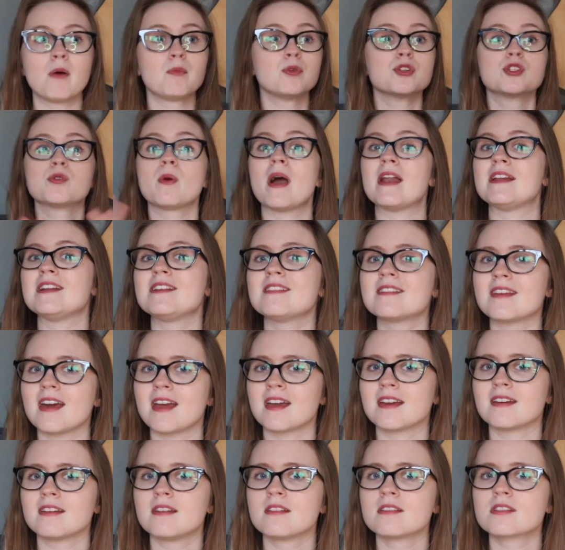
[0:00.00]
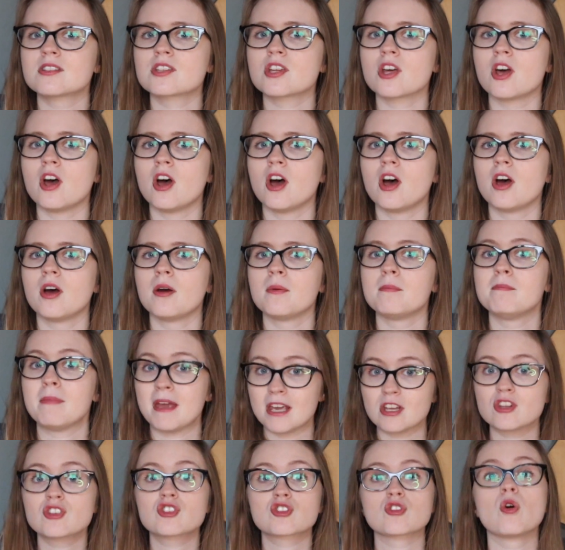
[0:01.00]
and will do anything to
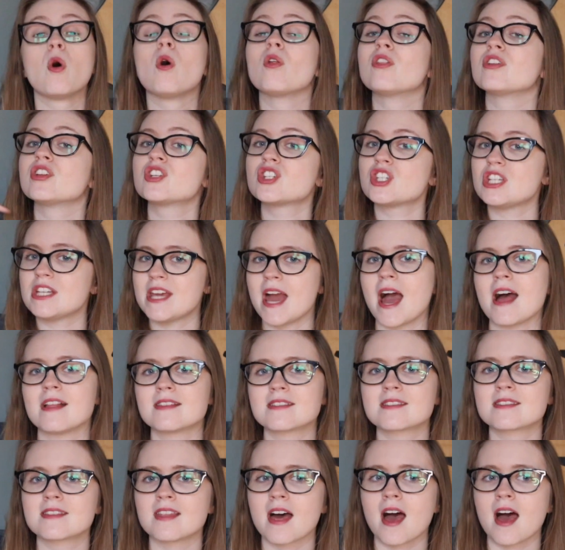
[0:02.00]
make sure that she gets